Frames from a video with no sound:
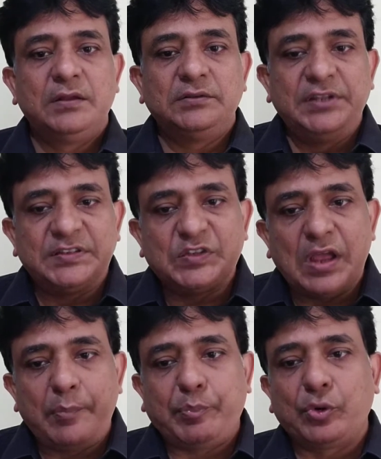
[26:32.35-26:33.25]
This
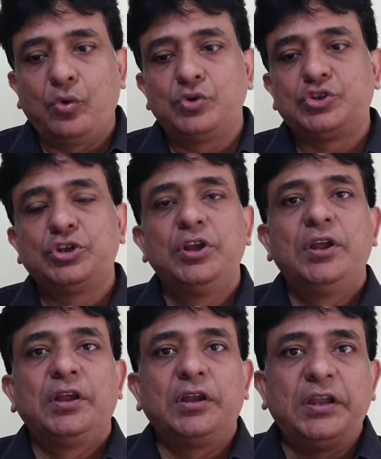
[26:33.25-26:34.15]
approach
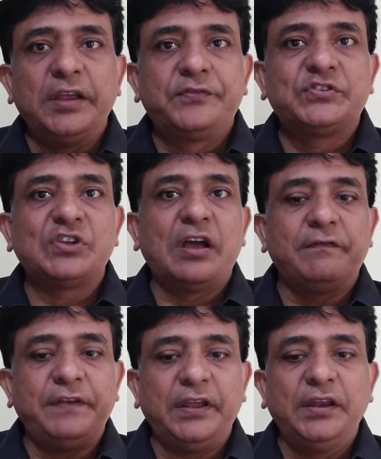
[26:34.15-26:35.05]
gives
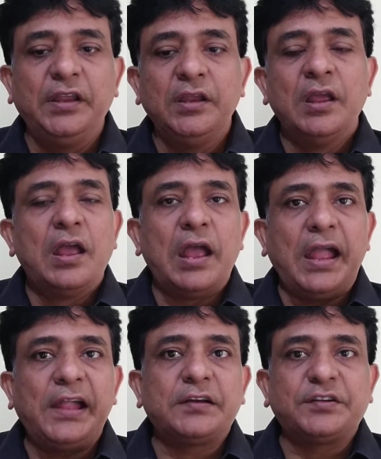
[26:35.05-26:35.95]
a very
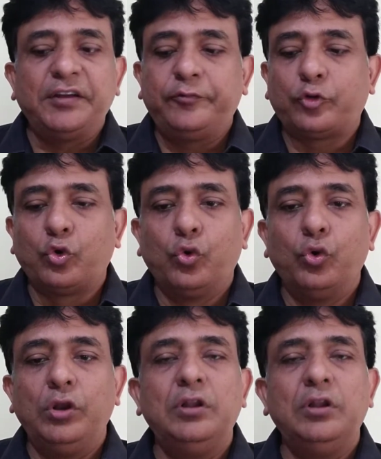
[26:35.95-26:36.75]
active role